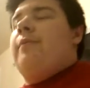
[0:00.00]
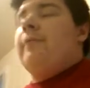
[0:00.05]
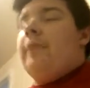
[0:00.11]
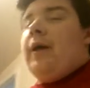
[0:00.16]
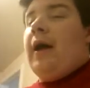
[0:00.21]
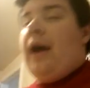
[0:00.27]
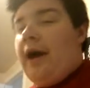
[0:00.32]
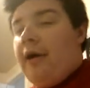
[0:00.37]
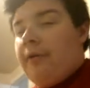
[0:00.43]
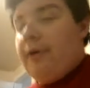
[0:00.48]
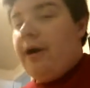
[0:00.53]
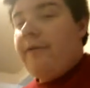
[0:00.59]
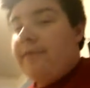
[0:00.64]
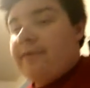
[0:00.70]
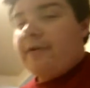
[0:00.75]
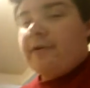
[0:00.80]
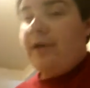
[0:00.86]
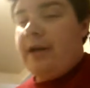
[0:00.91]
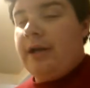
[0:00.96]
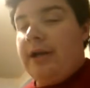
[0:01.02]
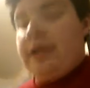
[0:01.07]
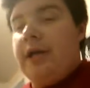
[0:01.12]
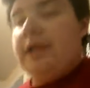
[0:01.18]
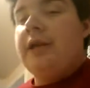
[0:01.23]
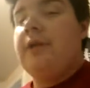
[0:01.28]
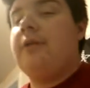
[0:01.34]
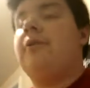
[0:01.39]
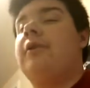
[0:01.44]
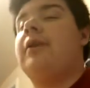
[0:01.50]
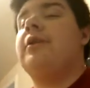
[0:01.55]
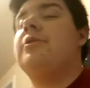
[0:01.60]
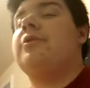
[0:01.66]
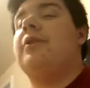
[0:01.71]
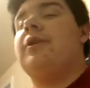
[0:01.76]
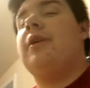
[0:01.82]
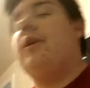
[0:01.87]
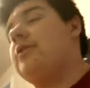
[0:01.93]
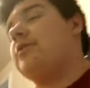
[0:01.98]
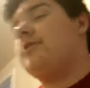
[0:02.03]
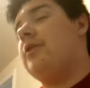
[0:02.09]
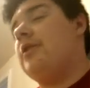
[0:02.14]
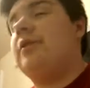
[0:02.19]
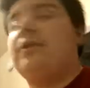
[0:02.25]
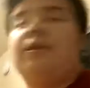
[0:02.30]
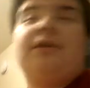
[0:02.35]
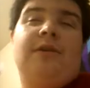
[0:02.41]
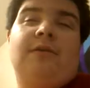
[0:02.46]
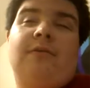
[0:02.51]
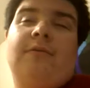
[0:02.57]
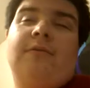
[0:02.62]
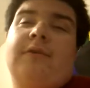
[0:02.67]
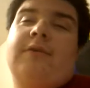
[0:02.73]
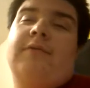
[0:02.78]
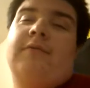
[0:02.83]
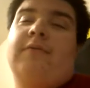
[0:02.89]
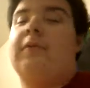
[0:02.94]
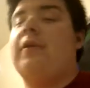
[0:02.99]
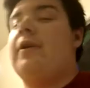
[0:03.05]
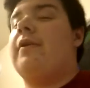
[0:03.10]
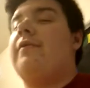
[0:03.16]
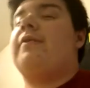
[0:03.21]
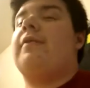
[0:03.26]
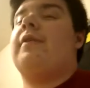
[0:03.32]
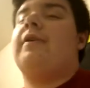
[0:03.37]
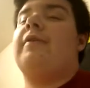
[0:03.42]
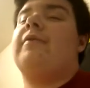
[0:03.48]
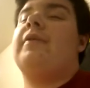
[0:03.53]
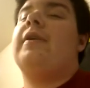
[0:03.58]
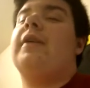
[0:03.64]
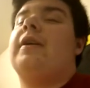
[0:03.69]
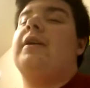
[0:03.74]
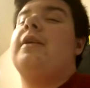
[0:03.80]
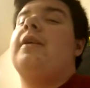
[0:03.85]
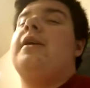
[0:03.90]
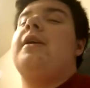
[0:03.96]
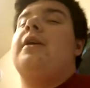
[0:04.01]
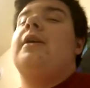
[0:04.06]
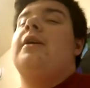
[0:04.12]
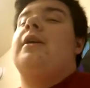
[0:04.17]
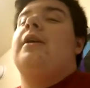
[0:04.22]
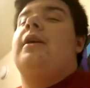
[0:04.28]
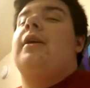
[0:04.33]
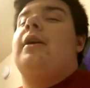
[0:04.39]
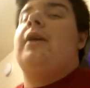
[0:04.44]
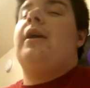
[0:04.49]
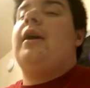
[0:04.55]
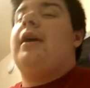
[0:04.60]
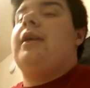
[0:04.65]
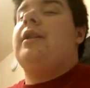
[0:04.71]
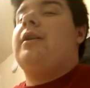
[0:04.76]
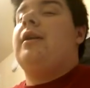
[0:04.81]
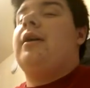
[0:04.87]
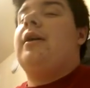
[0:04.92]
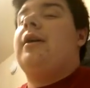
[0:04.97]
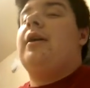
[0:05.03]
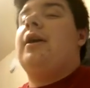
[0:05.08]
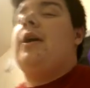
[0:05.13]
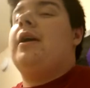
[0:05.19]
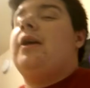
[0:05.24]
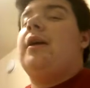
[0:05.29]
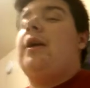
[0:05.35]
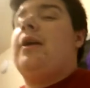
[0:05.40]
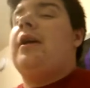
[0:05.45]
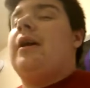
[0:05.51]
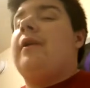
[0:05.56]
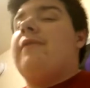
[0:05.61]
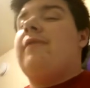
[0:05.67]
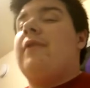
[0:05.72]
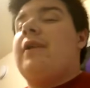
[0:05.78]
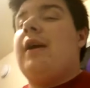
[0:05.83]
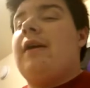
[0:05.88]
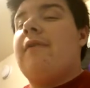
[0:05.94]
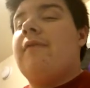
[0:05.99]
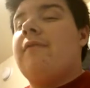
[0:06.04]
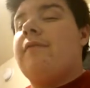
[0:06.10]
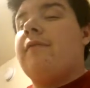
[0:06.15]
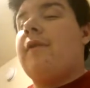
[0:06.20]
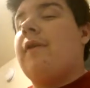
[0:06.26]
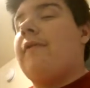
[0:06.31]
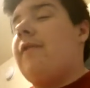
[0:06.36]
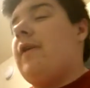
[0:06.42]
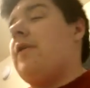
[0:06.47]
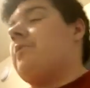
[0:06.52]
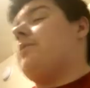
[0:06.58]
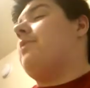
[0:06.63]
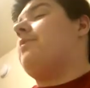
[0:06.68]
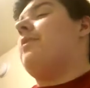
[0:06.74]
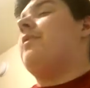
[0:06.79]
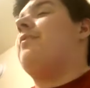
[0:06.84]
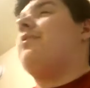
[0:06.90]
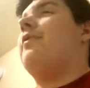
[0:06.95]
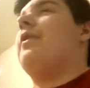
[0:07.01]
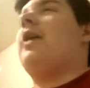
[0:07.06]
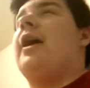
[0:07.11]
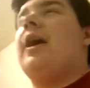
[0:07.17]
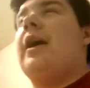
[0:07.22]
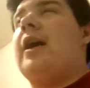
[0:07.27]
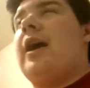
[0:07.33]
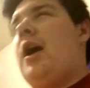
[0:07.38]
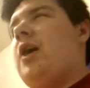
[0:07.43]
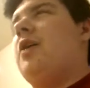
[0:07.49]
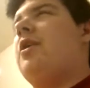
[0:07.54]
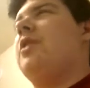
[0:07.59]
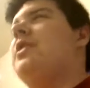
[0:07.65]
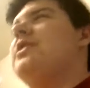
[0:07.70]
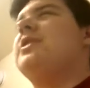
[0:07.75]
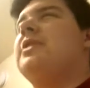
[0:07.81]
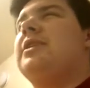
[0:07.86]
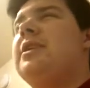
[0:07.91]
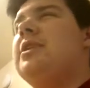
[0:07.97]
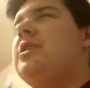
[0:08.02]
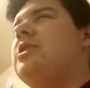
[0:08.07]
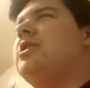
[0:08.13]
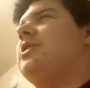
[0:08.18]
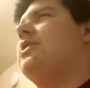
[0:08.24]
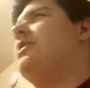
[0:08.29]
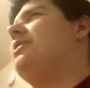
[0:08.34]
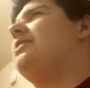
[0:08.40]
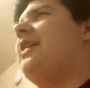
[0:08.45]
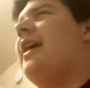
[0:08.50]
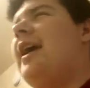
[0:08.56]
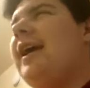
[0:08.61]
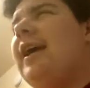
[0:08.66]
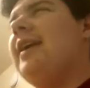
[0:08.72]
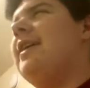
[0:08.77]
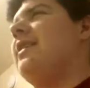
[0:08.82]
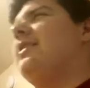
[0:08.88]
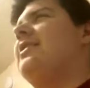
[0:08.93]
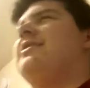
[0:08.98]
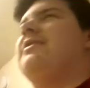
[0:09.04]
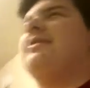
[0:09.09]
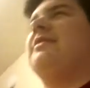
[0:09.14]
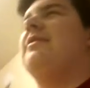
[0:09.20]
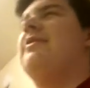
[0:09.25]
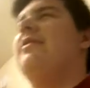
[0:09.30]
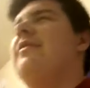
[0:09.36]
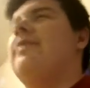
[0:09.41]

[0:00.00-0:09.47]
However, I try to deal with whatever I've got. And I even have a family member I honestly just hate.